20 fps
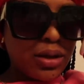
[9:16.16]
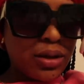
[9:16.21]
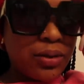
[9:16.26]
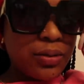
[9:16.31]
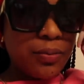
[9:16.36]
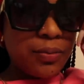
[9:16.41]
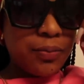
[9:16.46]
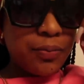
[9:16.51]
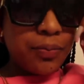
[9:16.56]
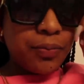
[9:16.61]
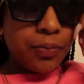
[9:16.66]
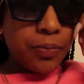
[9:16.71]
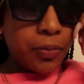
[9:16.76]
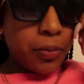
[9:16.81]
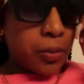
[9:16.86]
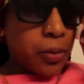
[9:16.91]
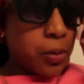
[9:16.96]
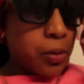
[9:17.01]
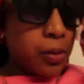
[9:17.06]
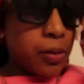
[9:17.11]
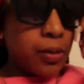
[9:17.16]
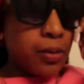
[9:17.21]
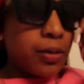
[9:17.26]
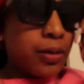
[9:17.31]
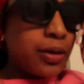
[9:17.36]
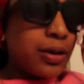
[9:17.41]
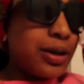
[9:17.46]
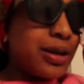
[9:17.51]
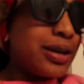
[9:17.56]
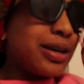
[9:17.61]
was coming out in the
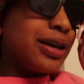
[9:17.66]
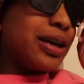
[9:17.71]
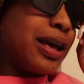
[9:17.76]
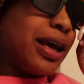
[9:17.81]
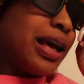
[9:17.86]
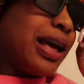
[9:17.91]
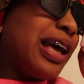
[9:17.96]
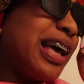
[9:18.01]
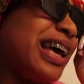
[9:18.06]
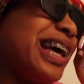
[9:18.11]
beginning.